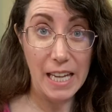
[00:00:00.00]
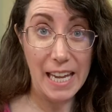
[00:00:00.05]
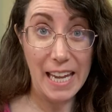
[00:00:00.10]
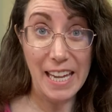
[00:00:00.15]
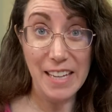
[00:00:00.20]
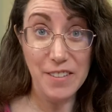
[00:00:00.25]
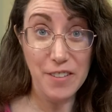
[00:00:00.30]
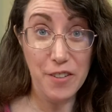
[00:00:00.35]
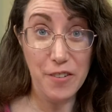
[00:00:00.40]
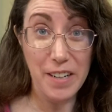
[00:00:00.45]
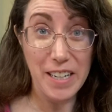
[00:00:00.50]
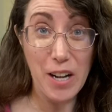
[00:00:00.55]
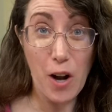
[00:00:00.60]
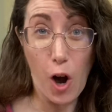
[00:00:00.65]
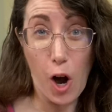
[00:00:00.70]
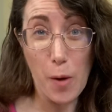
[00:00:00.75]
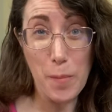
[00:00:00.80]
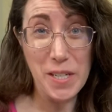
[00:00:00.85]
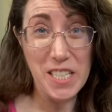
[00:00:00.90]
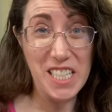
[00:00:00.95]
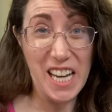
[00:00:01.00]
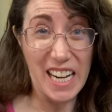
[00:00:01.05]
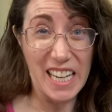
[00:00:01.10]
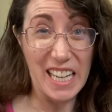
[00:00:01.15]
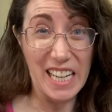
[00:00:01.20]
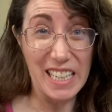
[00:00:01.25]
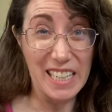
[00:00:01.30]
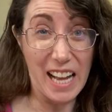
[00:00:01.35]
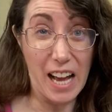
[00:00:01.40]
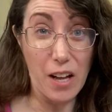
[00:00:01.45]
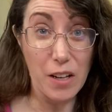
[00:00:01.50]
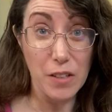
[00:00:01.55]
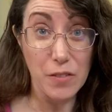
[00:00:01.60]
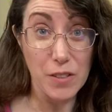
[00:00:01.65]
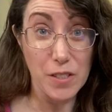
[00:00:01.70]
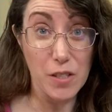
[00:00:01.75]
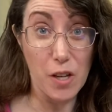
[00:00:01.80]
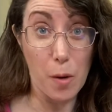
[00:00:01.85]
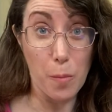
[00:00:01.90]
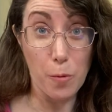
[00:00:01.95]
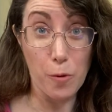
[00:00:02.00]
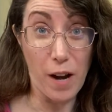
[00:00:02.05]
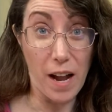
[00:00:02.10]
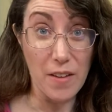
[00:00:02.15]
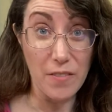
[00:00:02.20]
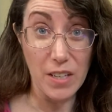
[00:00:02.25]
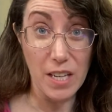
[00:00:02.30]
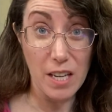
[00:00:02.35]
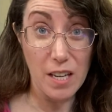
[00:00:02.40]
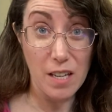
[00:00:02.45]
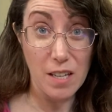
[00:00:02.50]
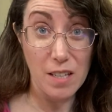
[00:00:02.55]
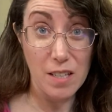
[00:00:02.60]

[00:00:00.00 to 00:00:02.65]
Is there any harm in checking it out if it's all private?